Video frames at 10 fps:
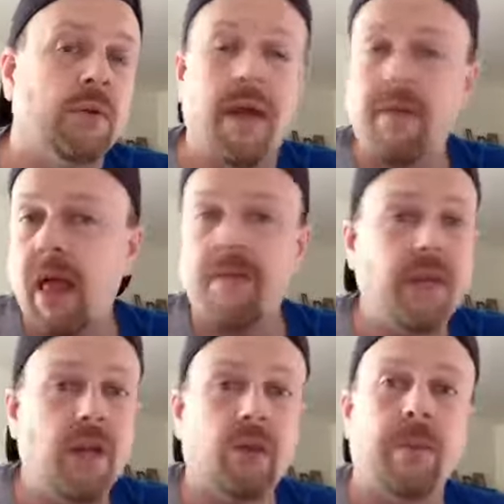I have a lot of
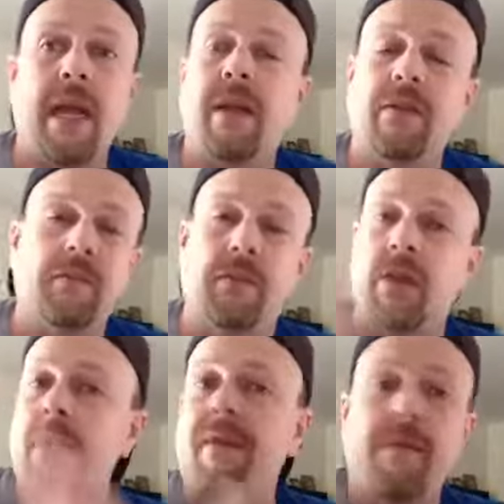videos, man. There's
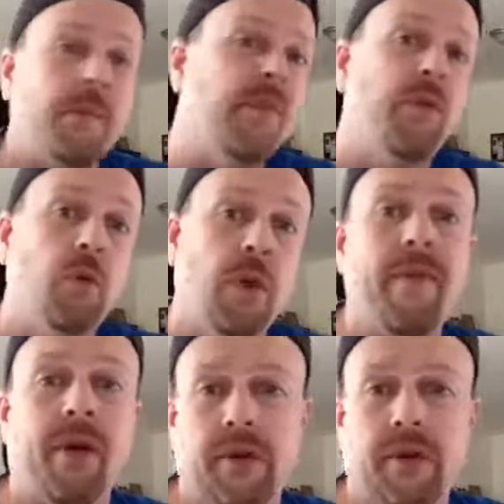some that haven't even been viewed ever.